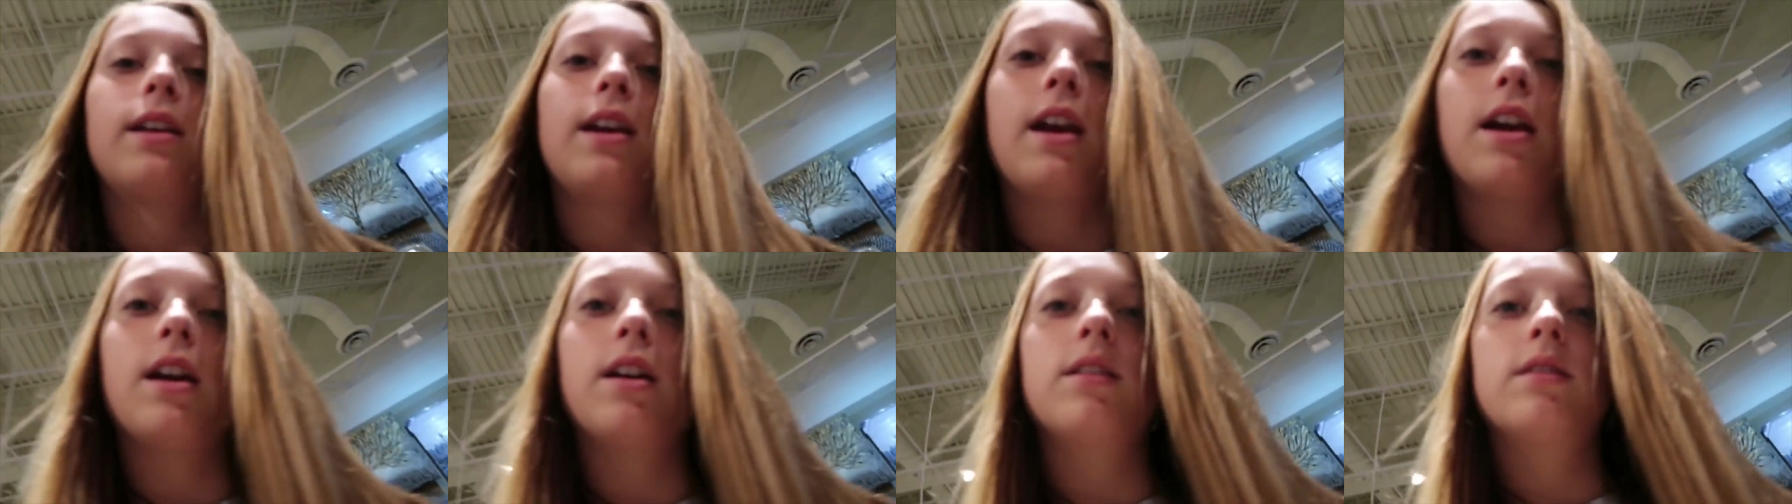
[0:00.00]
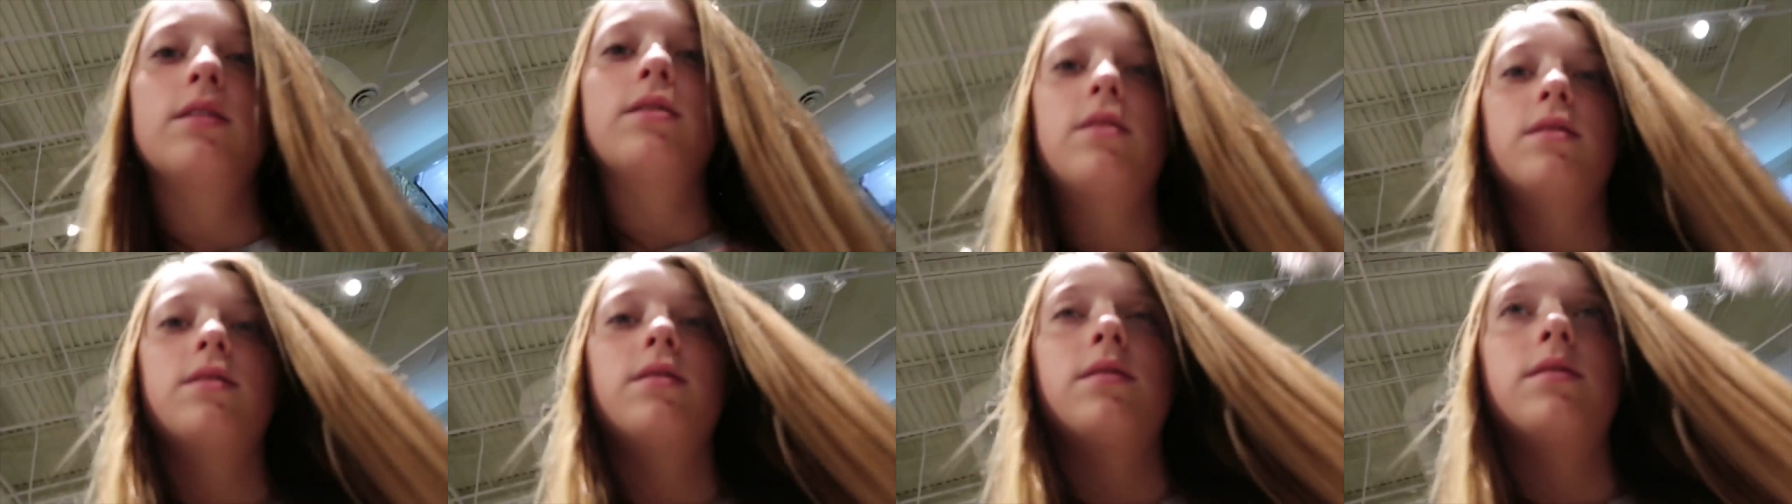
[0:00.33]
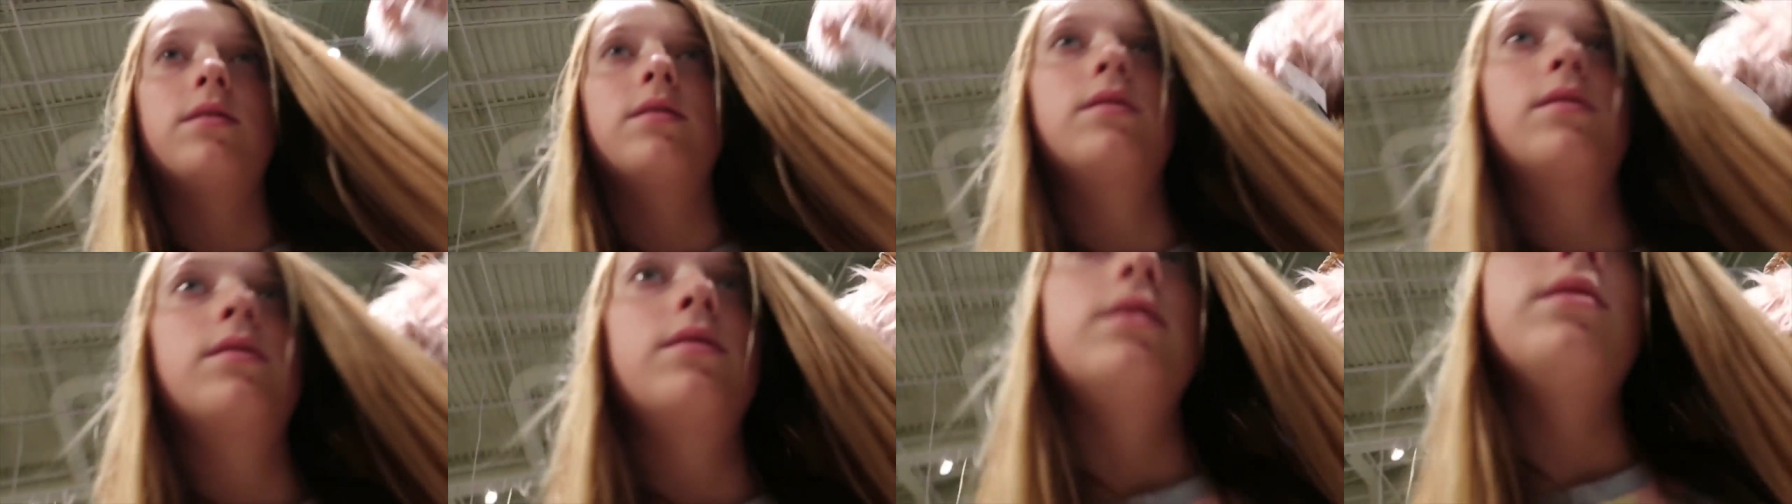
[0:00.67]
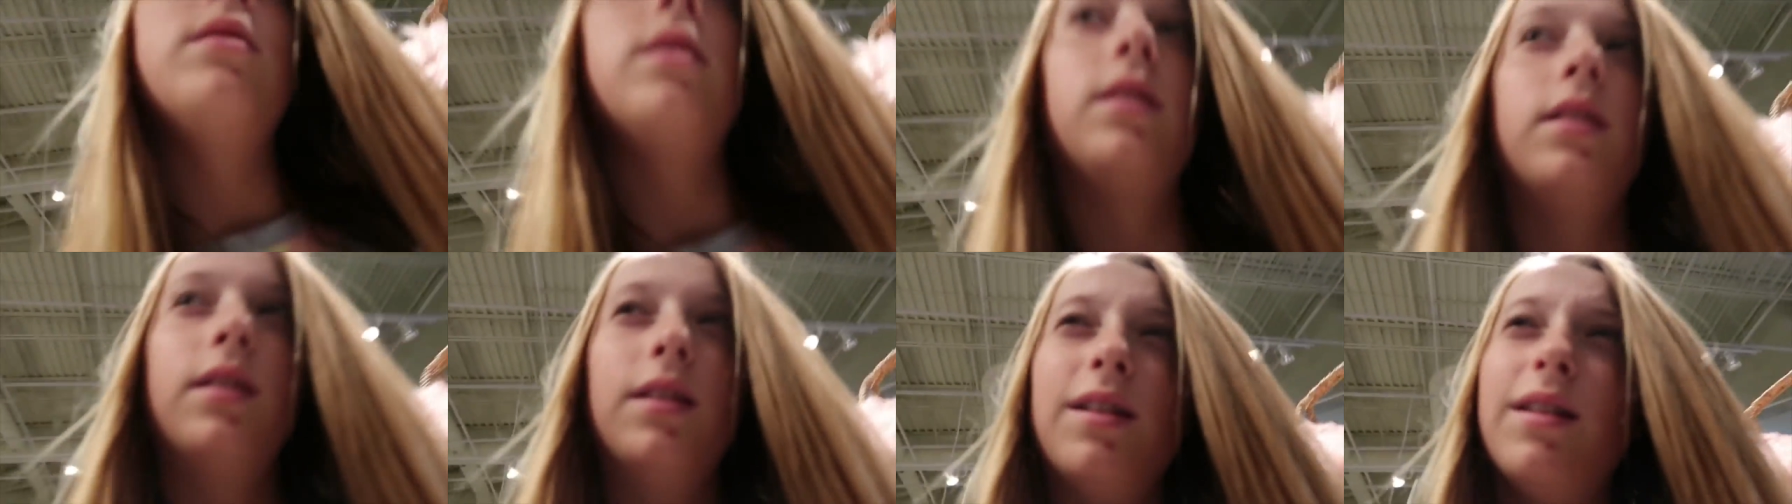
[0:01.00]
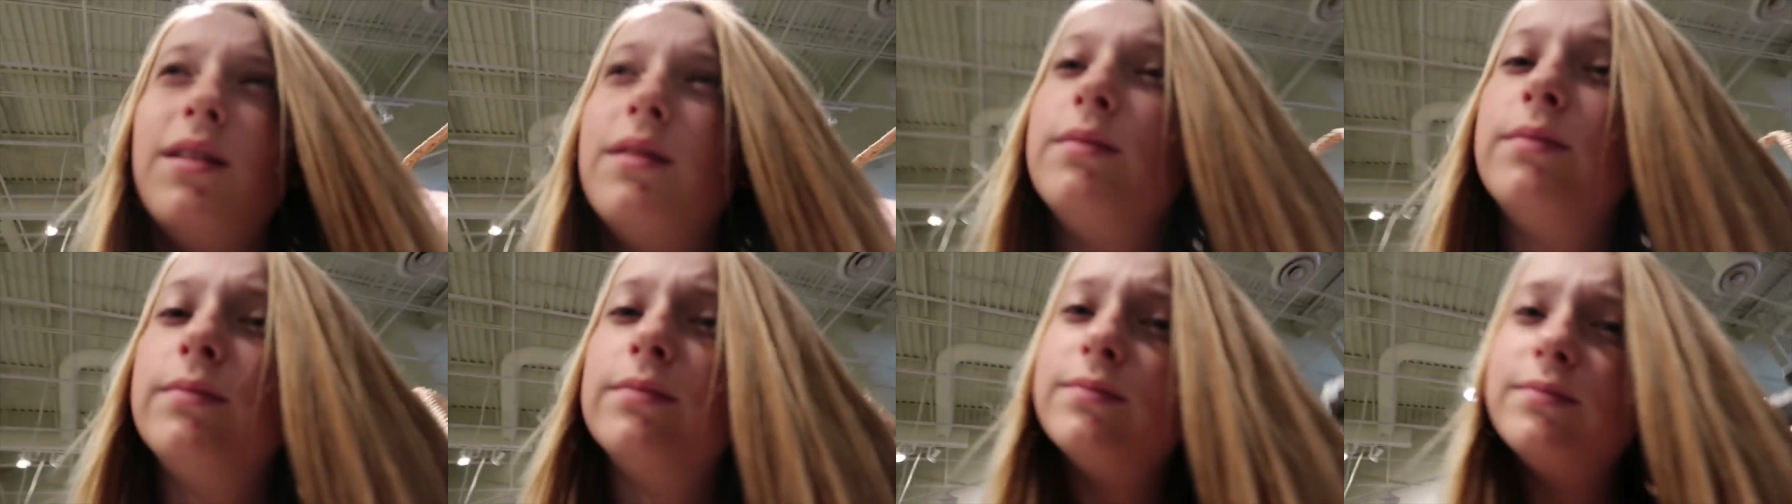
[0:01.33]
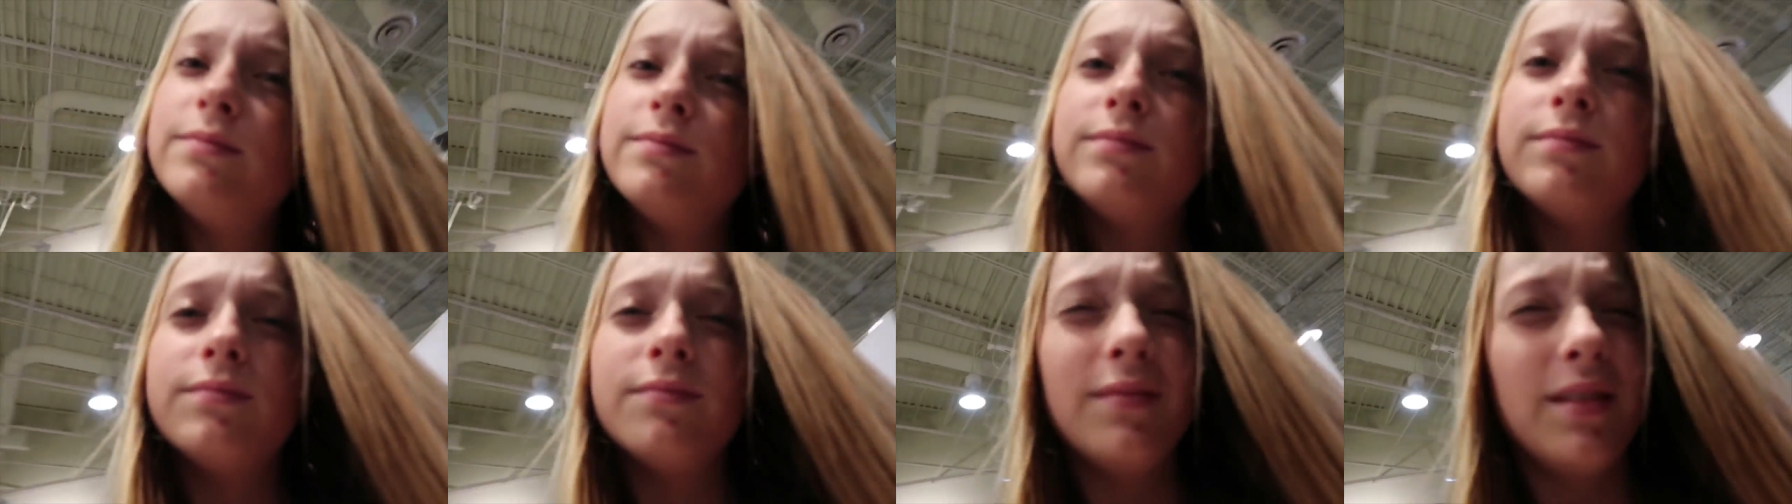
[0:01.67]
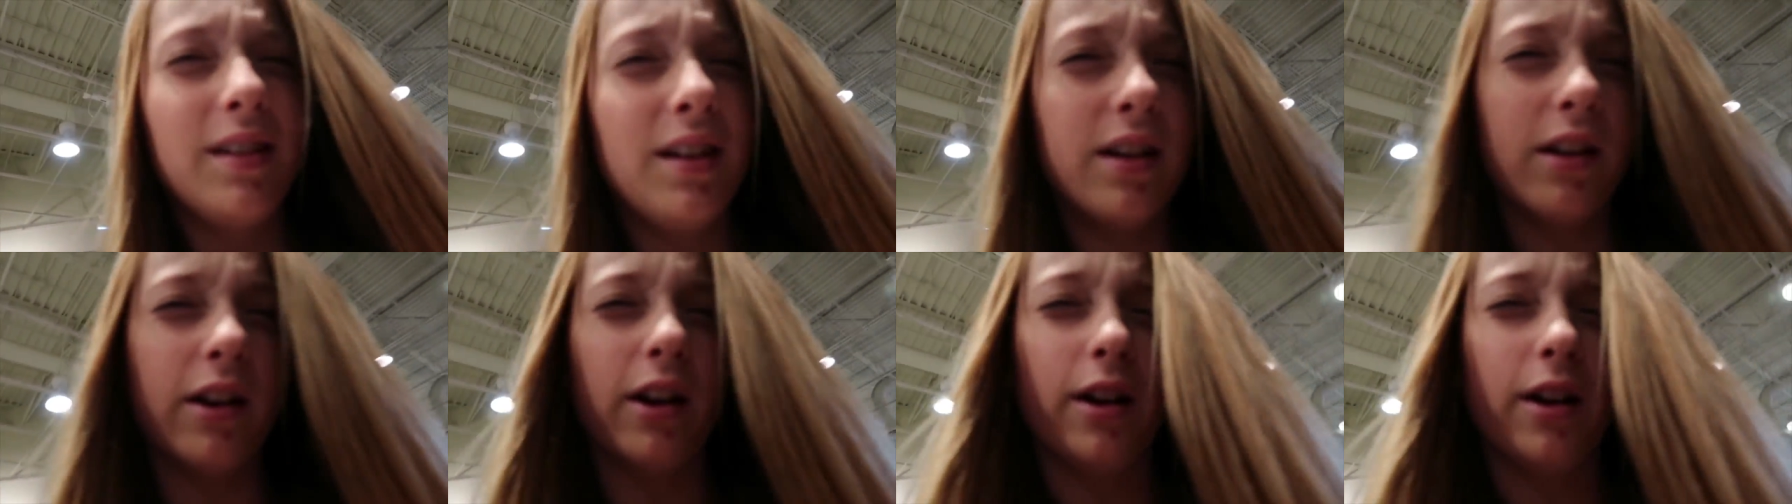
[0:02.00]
cares. You know? You